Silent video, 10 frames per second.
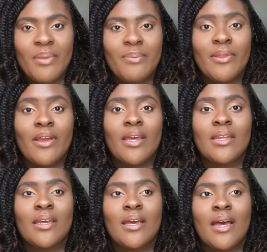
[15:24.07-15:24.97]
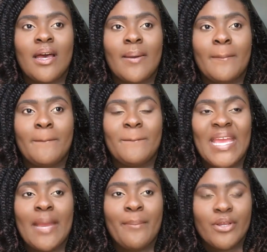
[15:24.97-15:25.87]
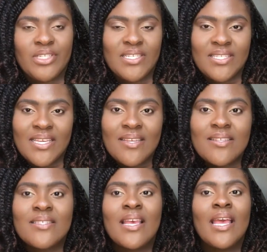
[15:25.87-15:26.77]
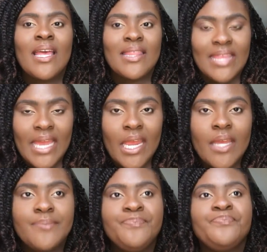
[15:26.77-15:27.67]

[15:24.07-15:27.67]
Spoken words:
people are going to make purchases there.